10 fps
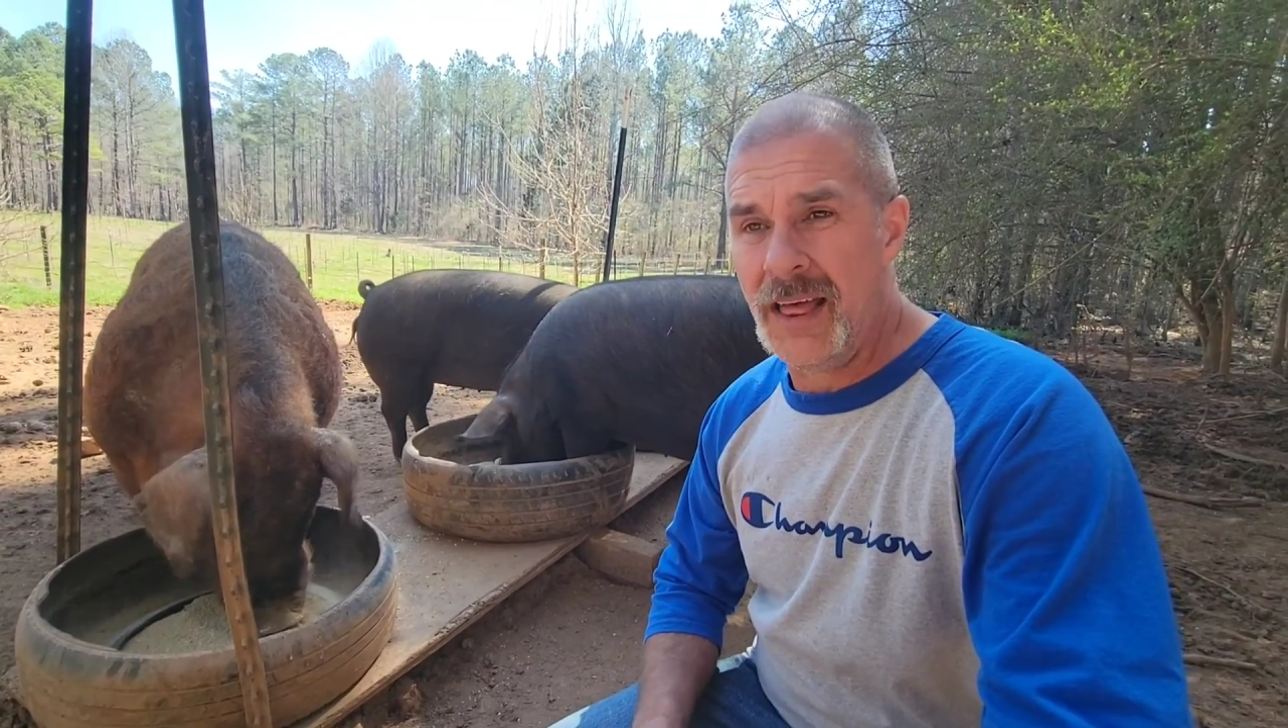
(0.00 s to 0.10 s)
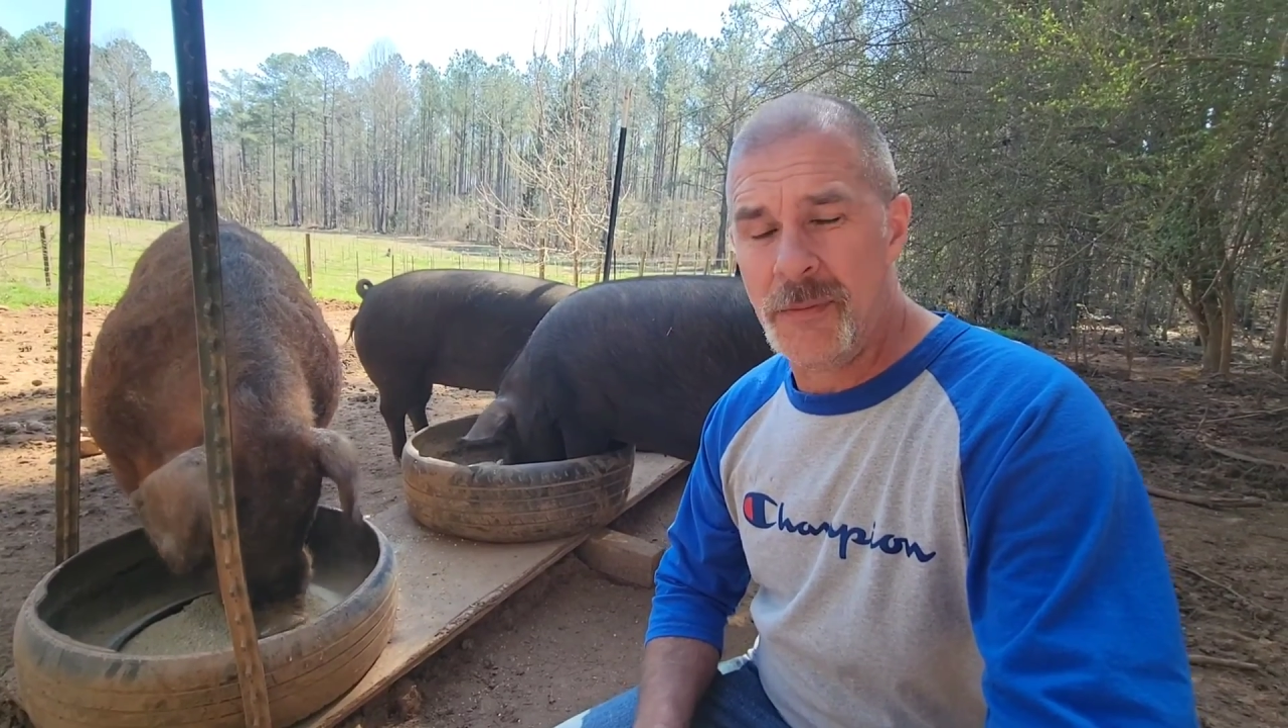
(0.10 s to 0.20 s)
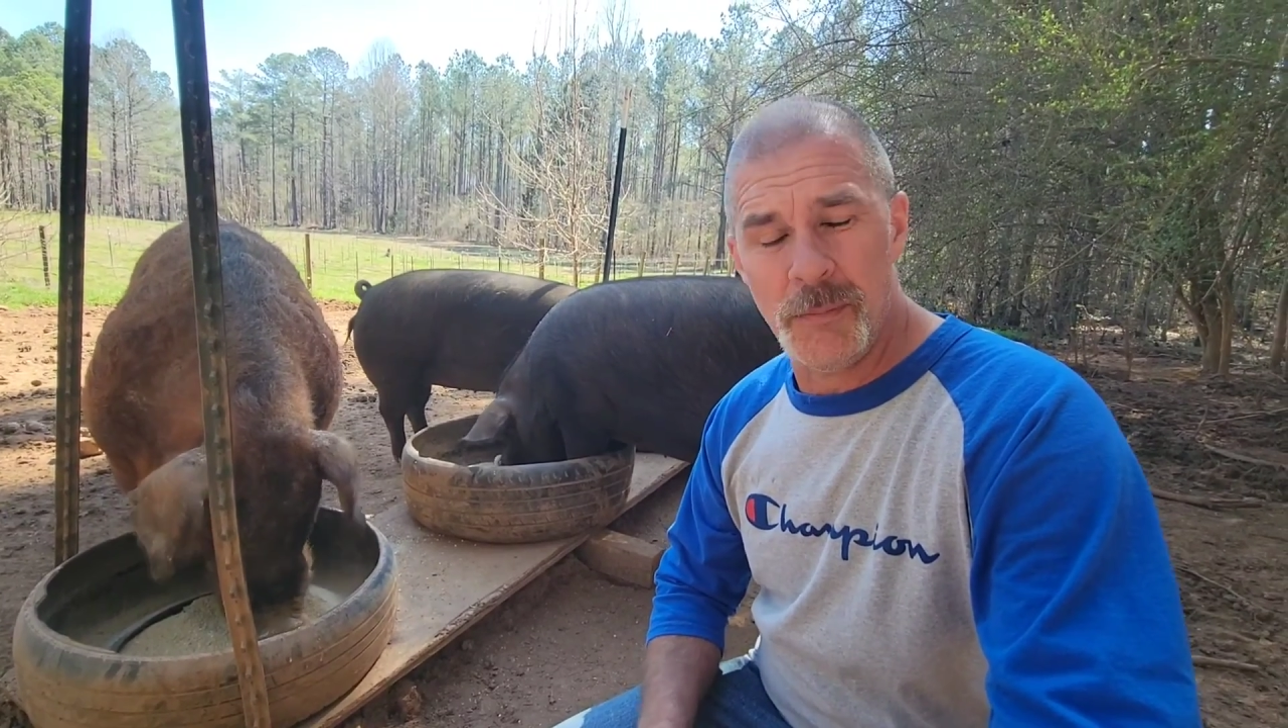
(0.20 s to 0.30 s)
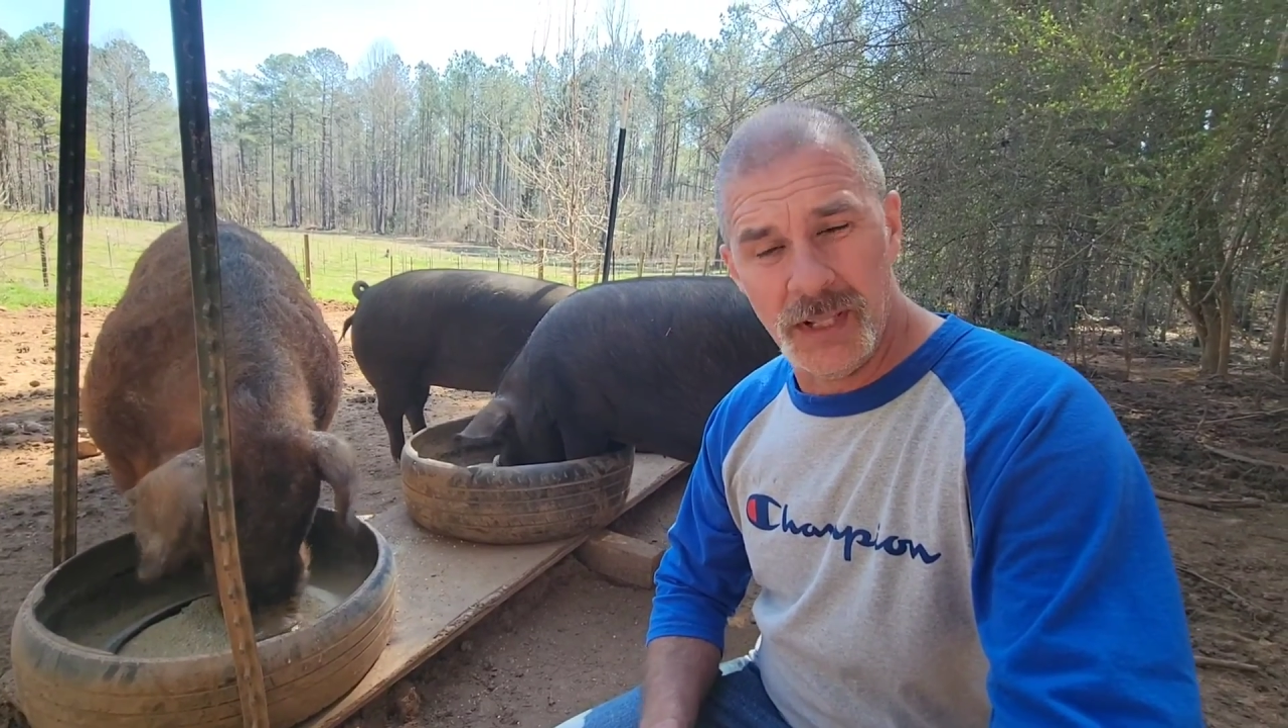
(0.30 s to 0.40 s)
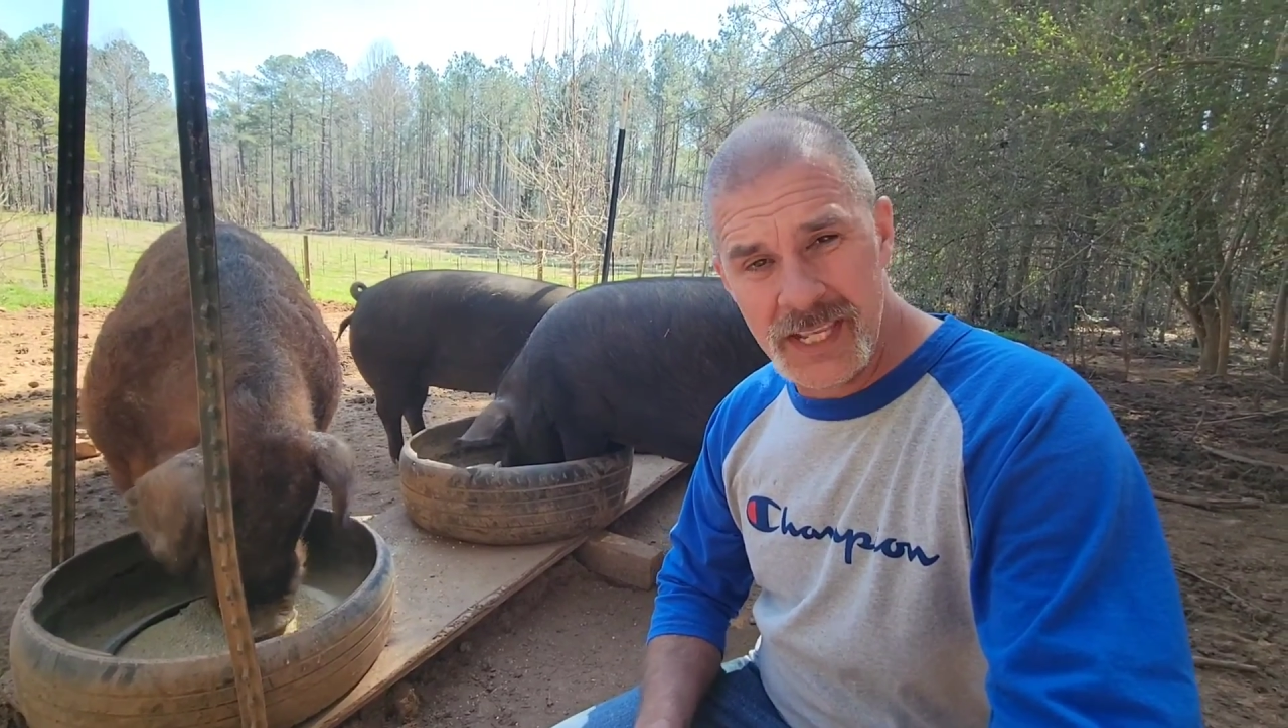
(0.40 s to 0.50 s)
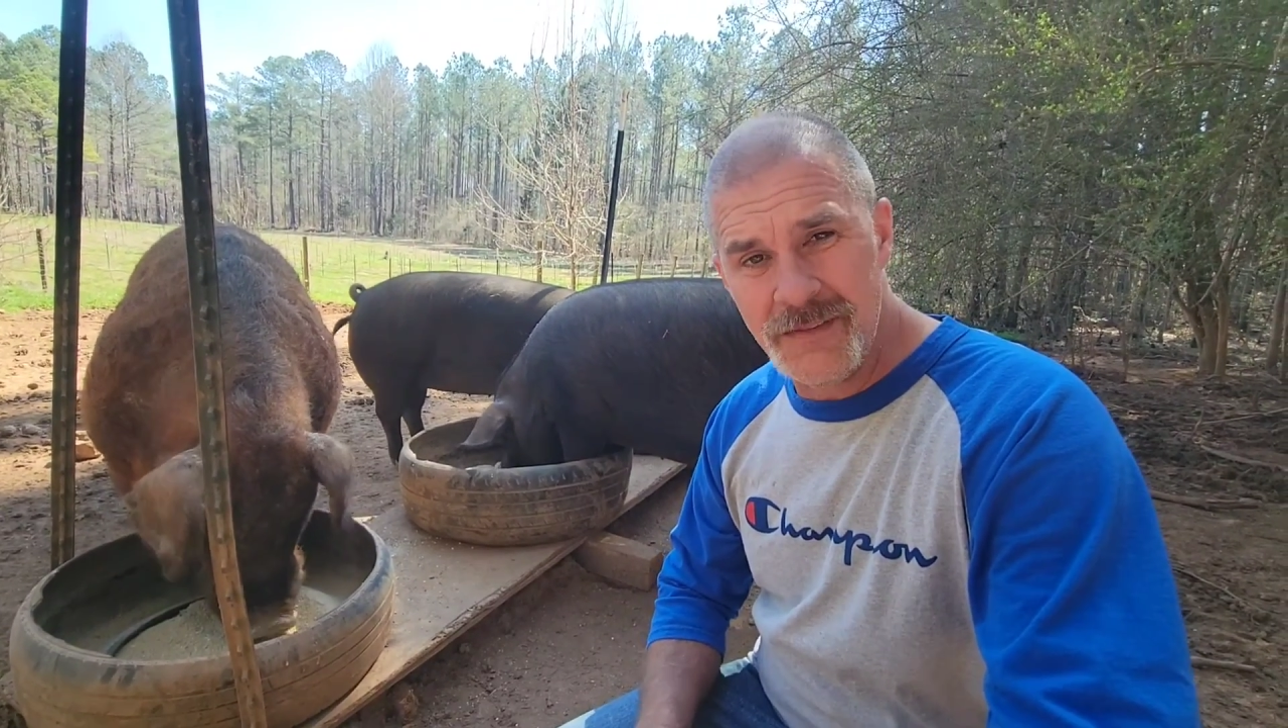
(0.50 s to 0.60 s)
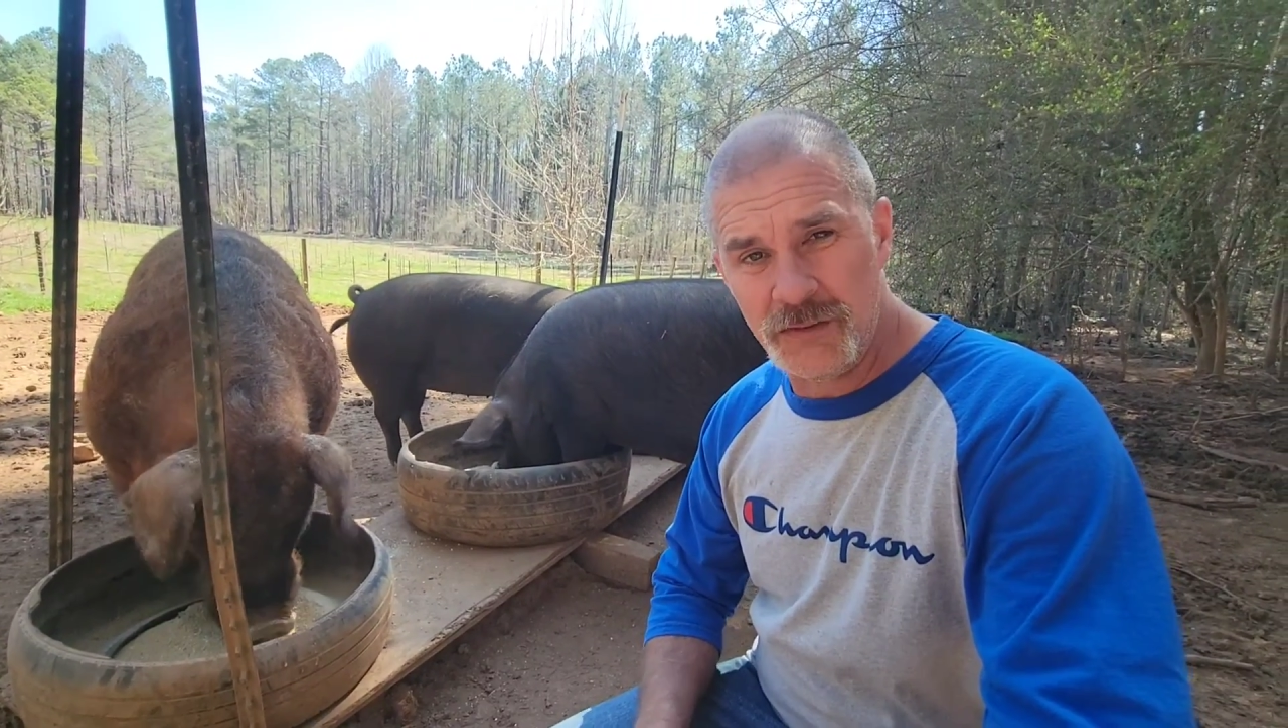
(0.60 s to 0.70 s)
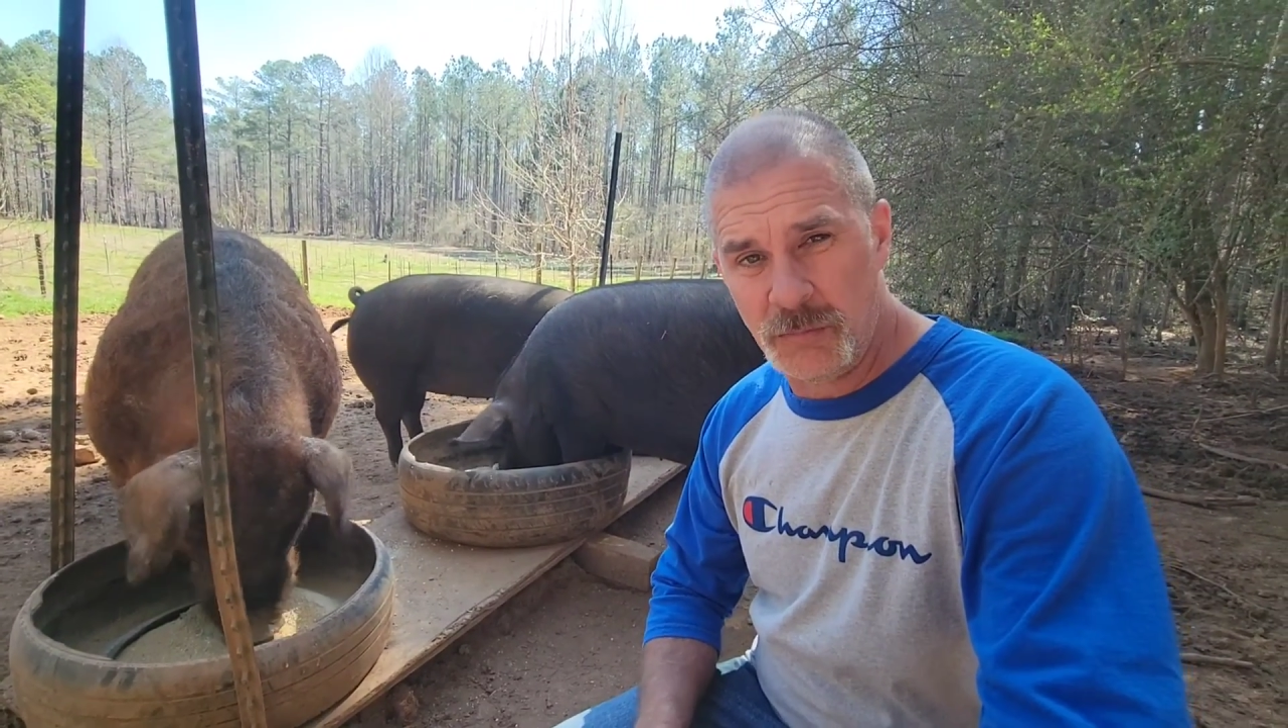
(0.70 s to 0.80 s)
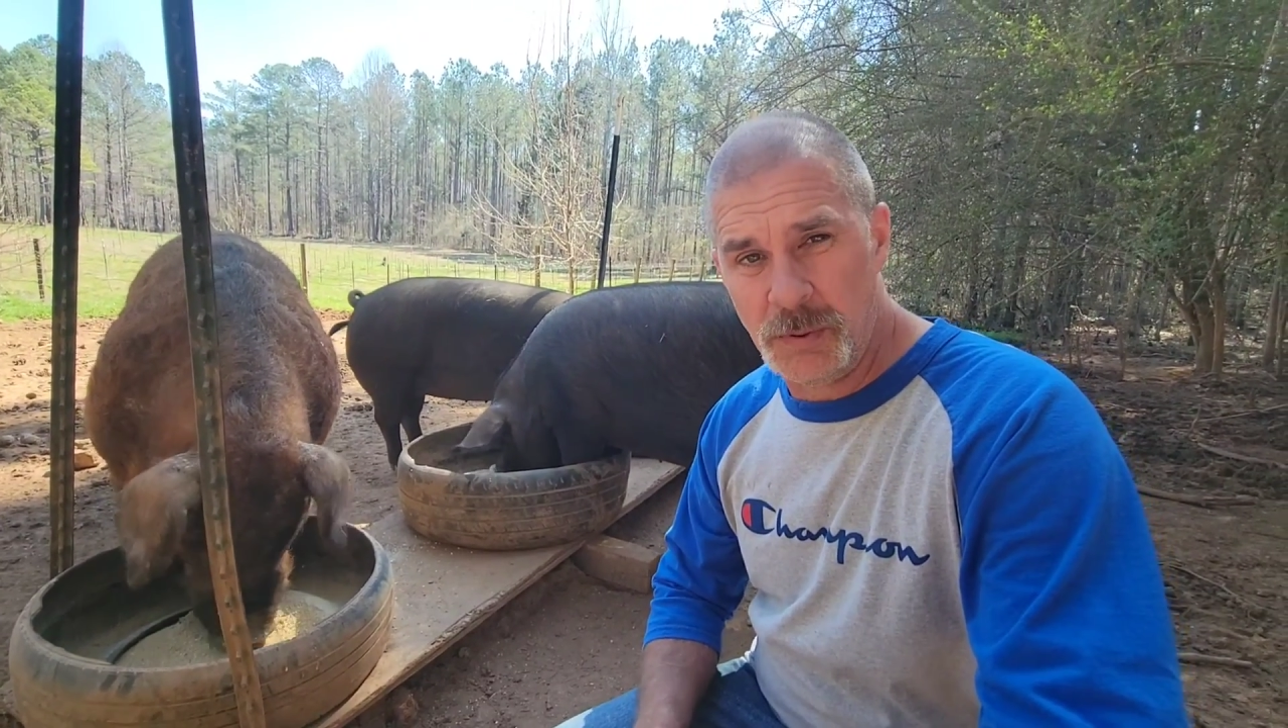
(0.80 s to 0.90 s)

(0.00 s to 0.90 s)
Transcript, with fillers: I believe it's